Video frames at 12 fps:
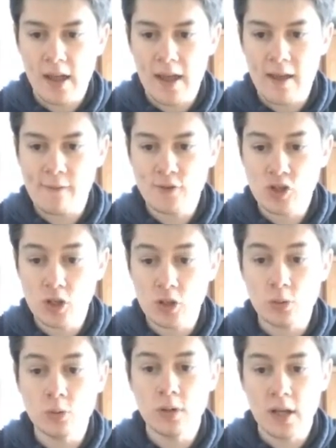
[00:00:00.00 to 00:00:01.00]

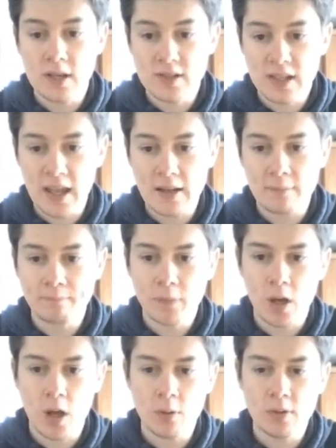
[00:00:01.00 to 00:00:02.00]
F2 is again
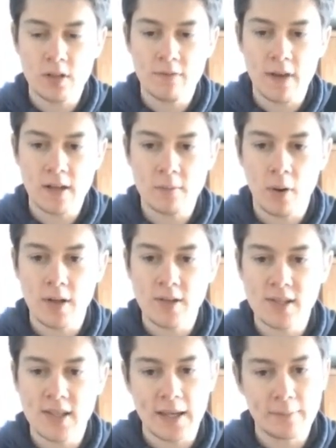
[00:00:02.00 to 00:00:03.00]
only defended by
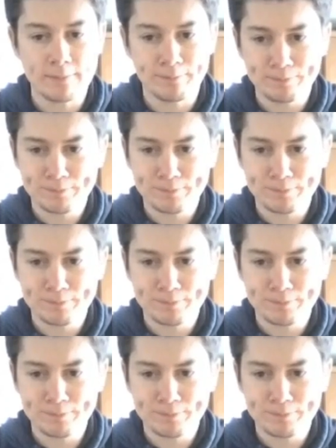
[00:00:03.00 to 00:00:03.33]
its king.